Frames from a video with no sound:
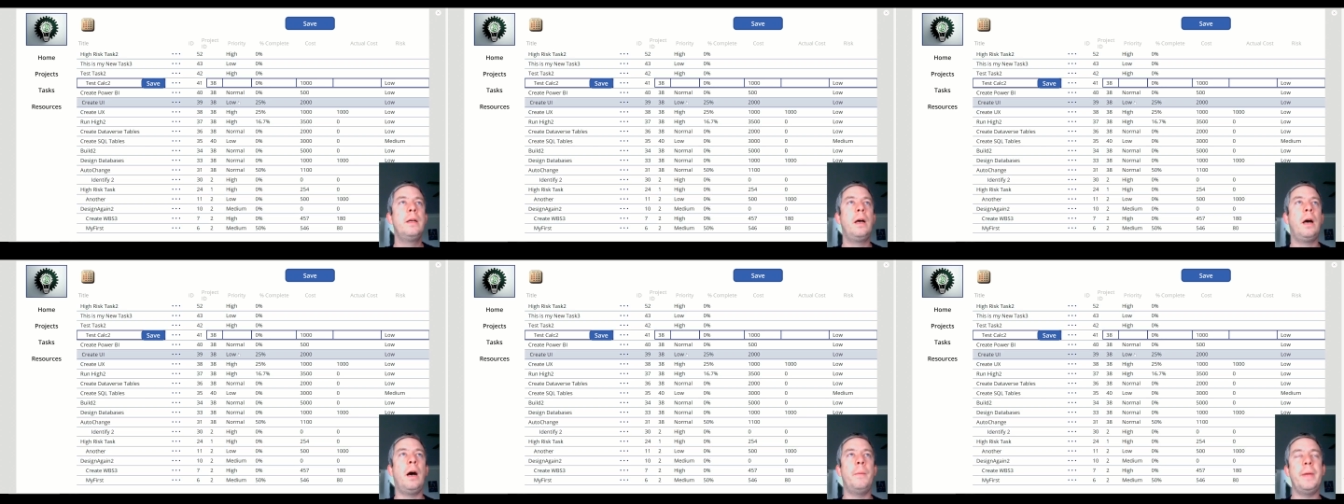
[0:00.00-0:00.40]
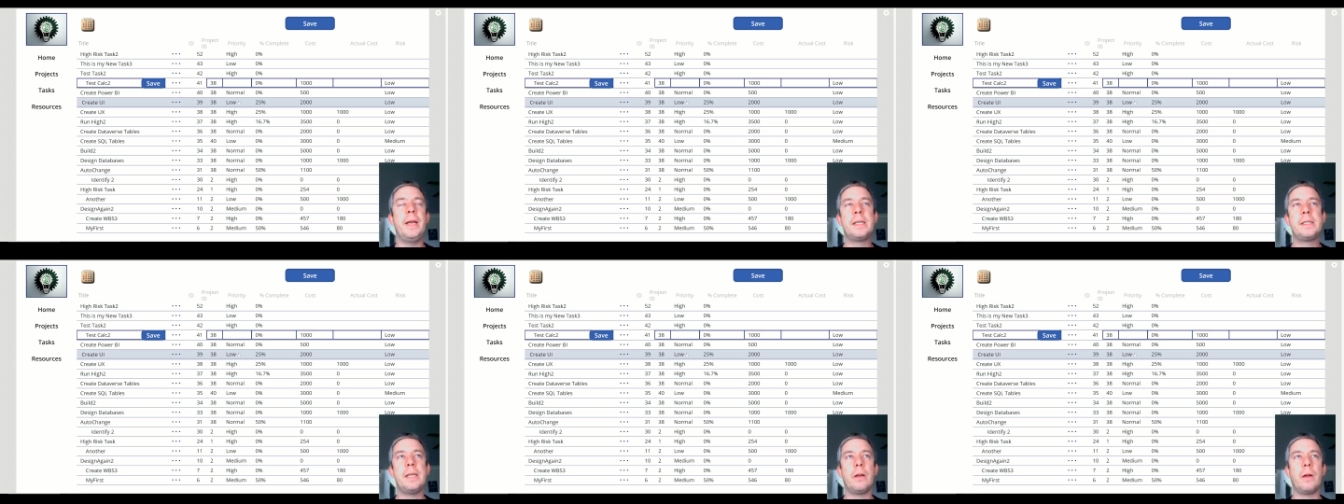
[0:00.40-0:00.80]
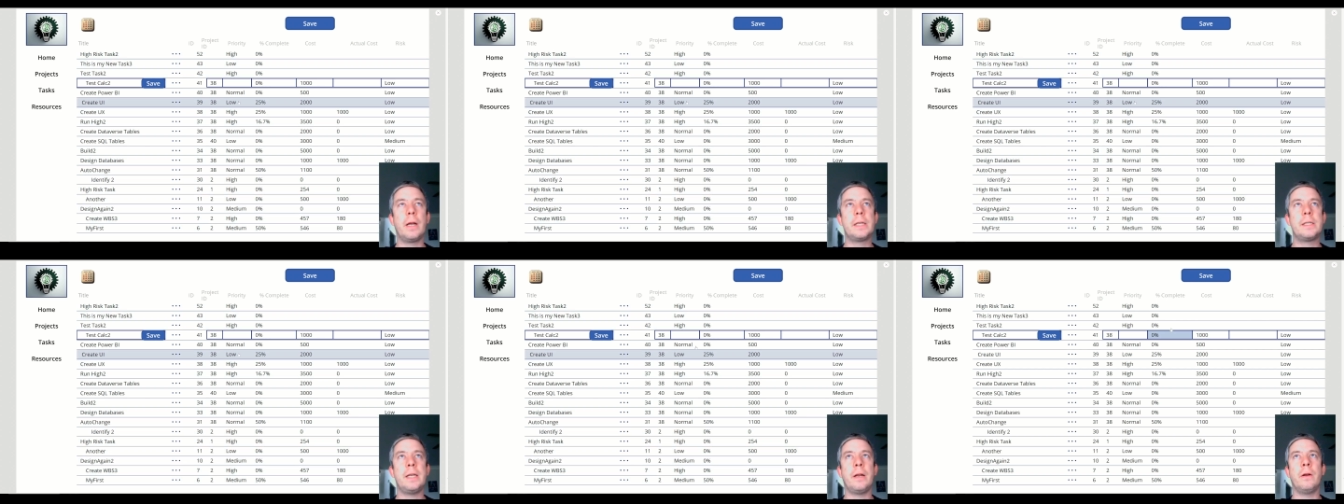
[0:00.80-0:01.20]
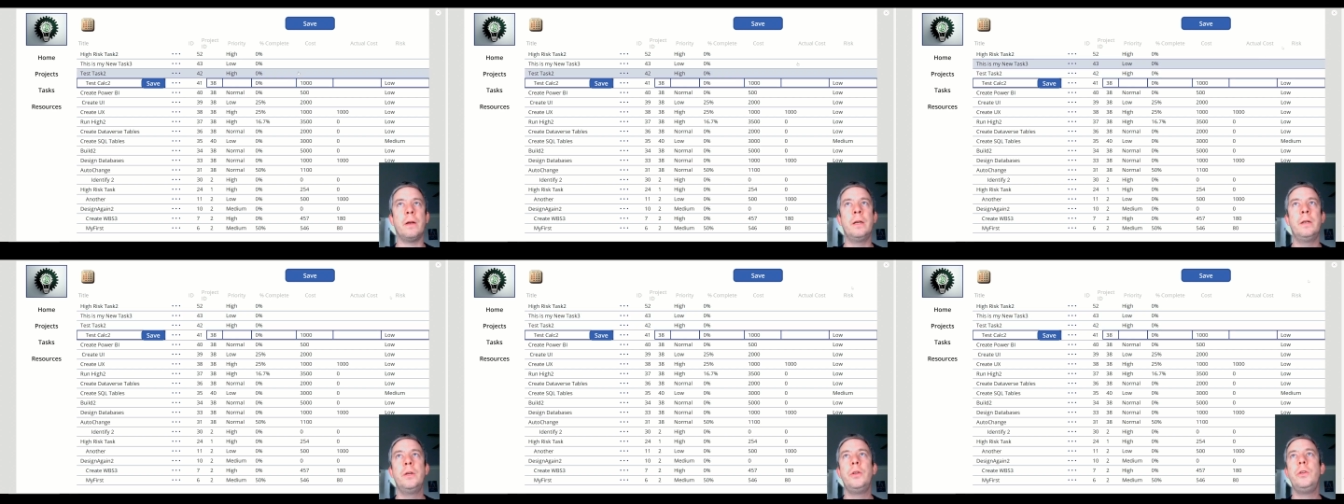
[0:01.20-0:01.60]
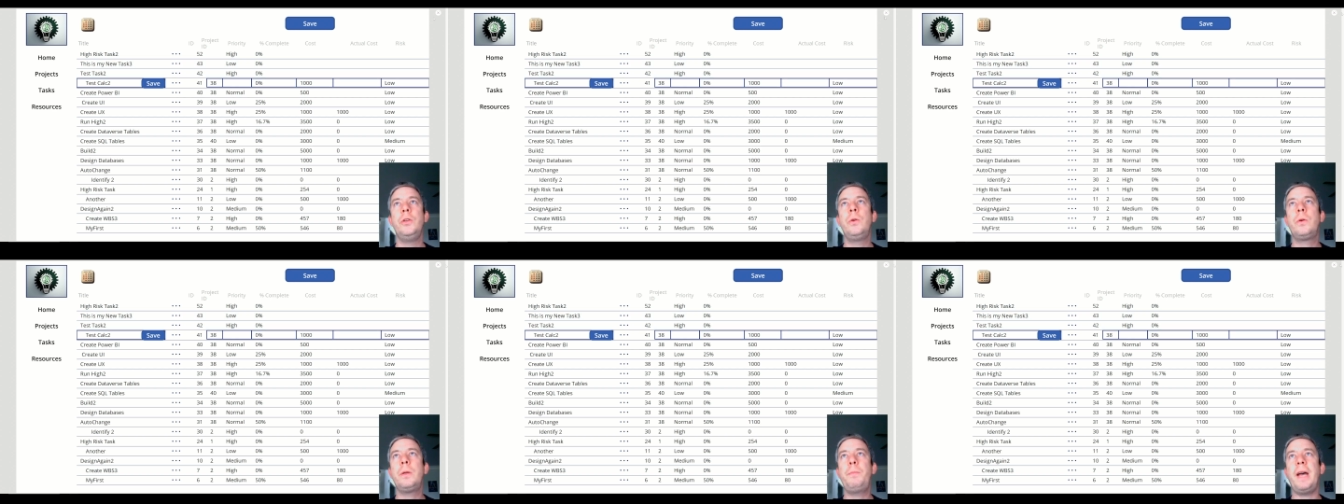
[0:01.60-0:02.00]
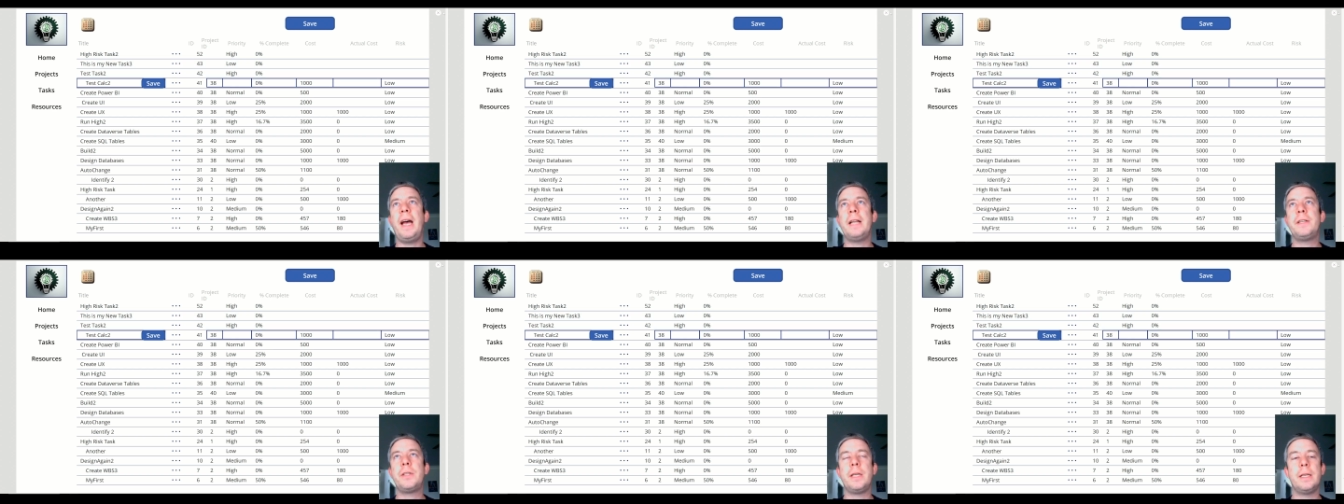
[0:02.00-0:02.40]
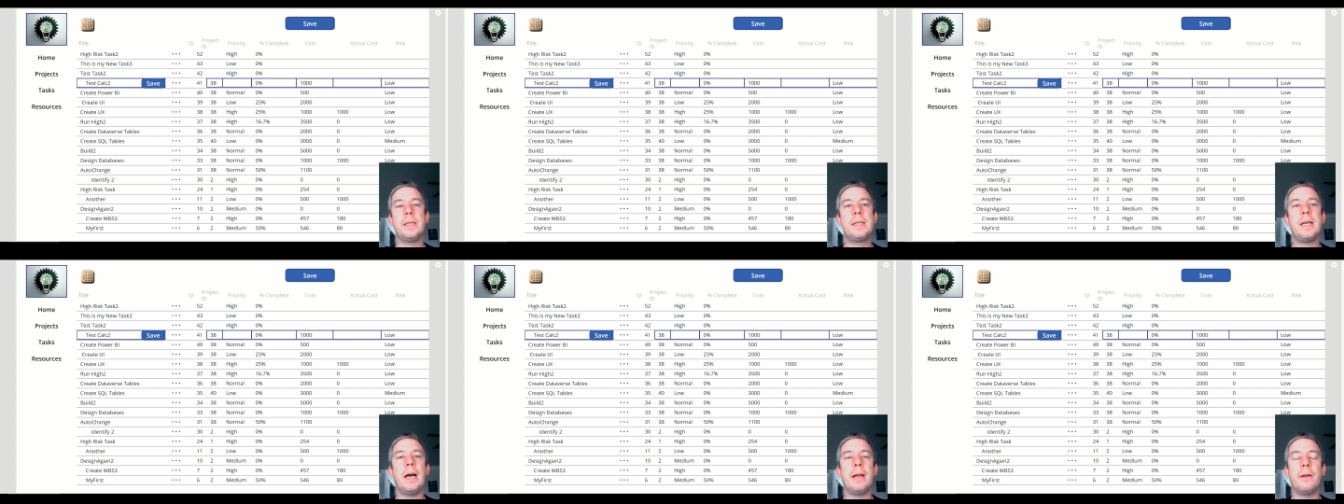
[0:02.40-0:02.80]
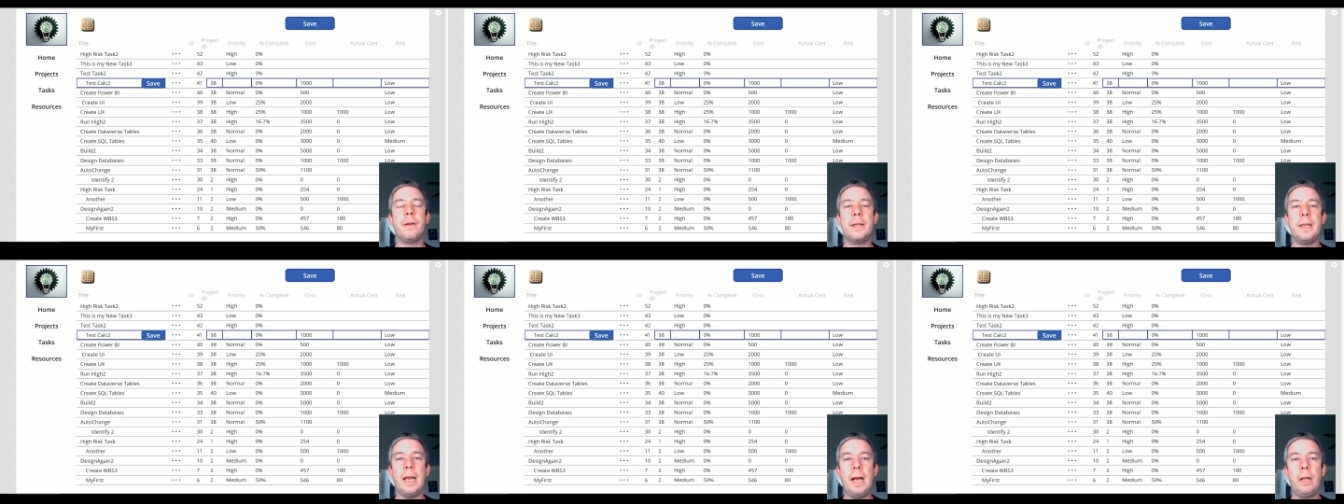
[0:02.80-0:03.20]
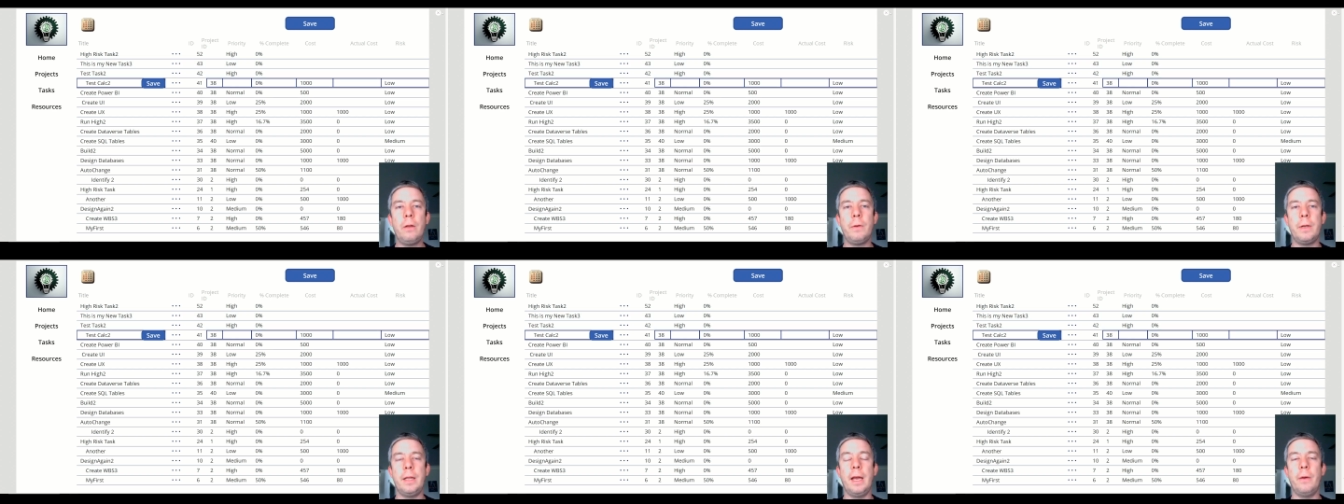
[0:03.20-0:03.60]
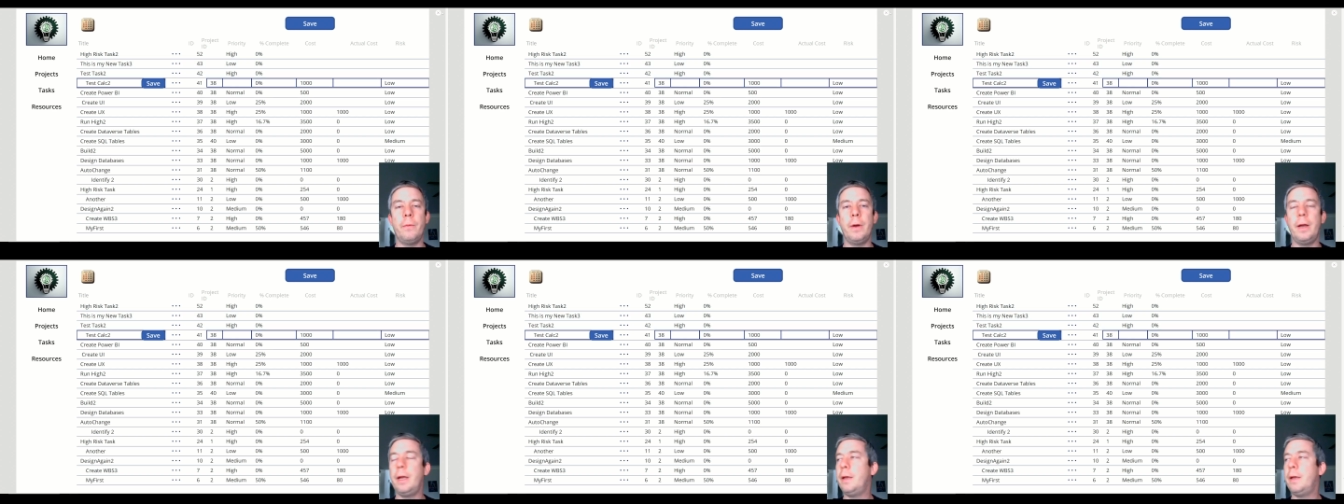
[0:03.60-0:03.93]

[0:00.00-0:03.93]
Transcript: um, et cetera, et cetera you could patch the entire gallery that way.